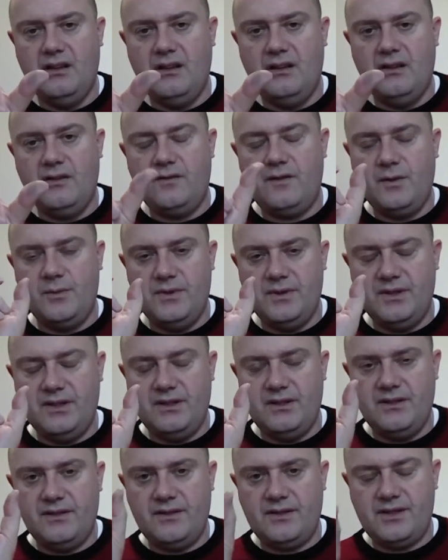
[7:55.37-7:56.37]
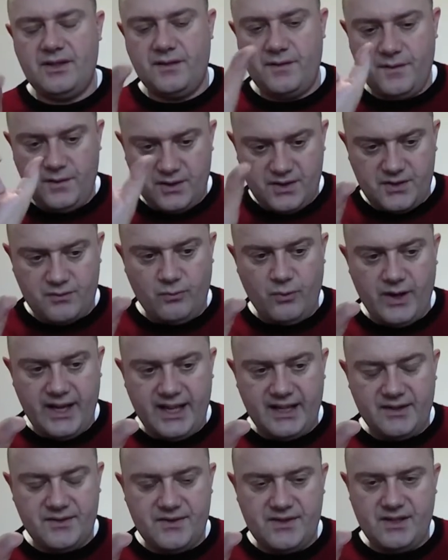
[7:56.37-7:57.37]
to the first ring,
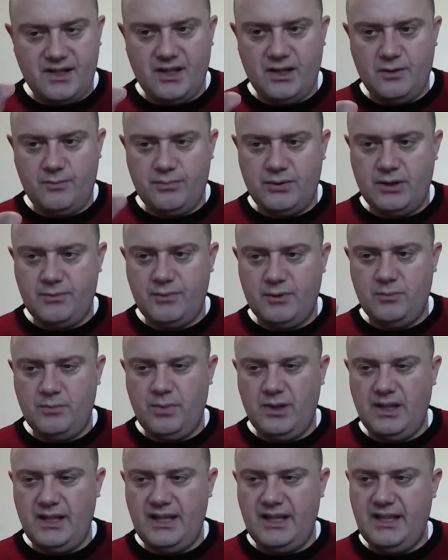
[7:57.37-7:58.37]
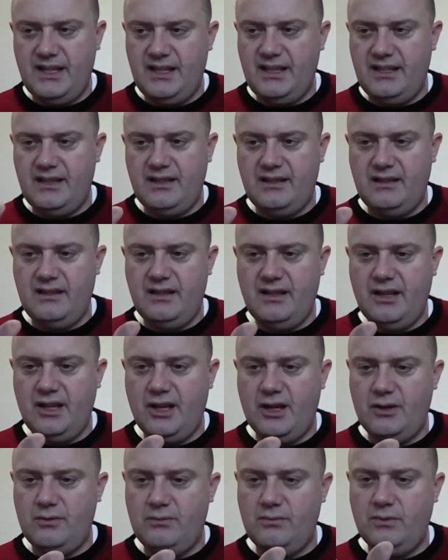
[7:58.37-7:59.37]
so probably
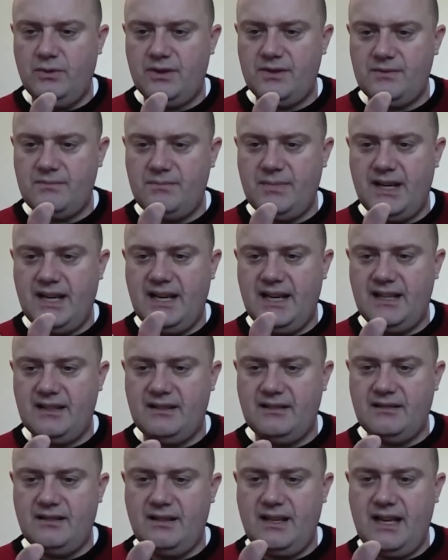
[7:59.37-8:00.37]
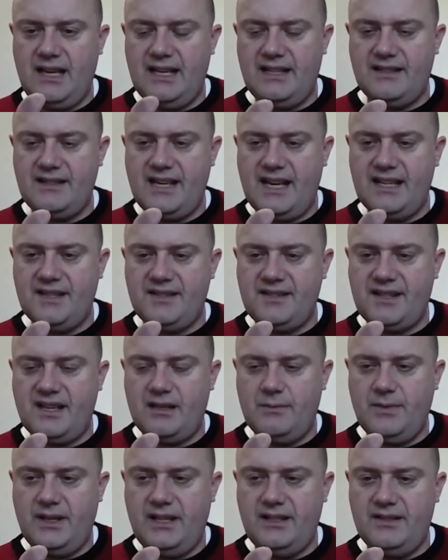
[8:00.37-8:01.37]
about 8-10
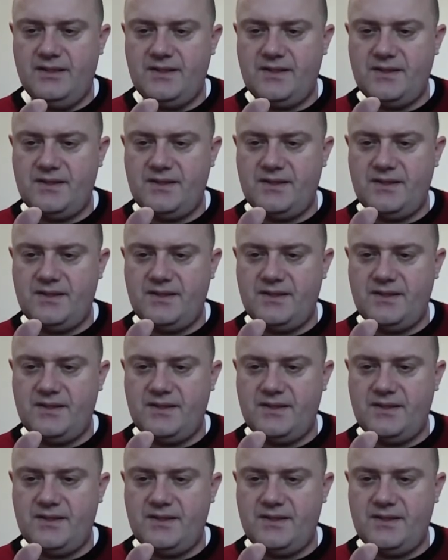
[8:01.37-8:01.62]
centimeters,